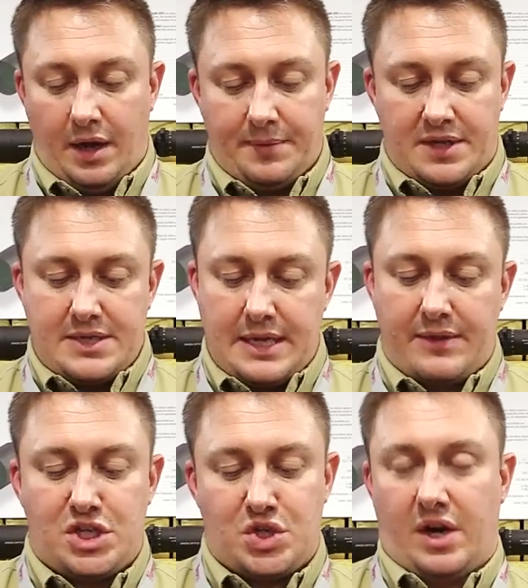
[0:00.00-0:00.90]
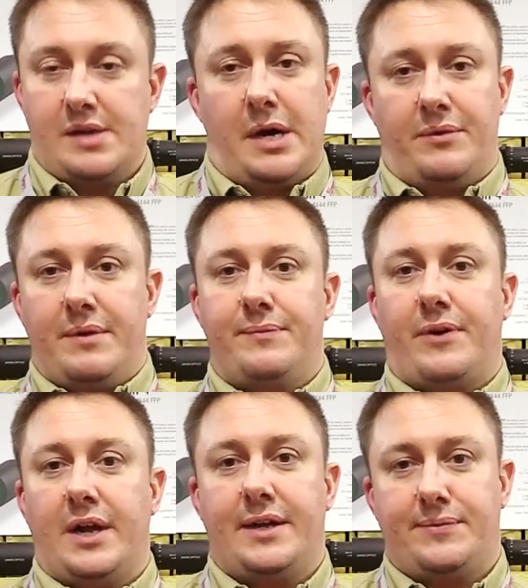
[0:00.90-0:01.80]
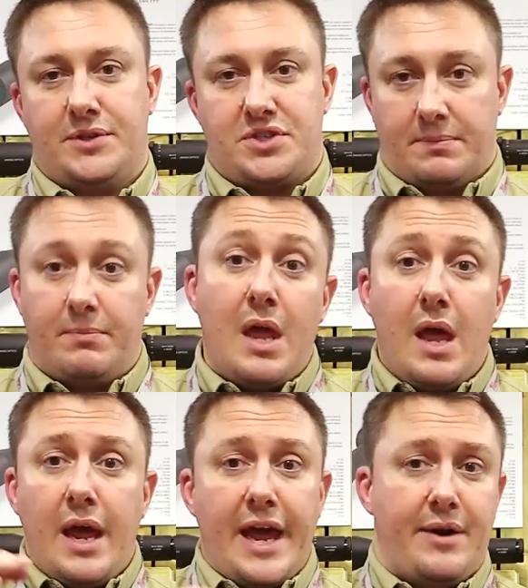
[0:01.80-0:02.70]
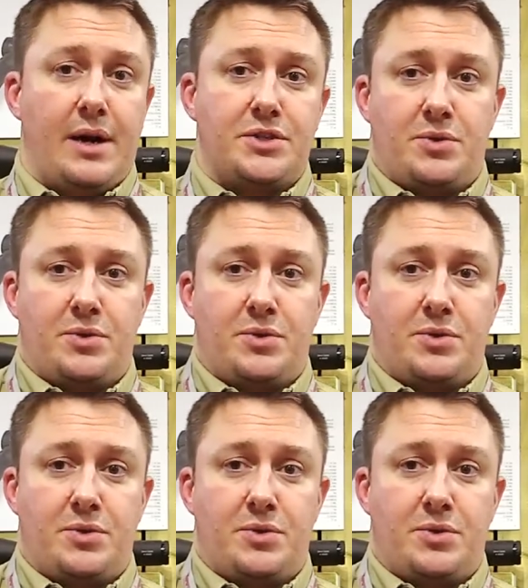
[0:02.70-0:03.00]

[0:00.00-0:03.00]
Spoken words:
I'm going to stick this straight on my rimfire for some NRL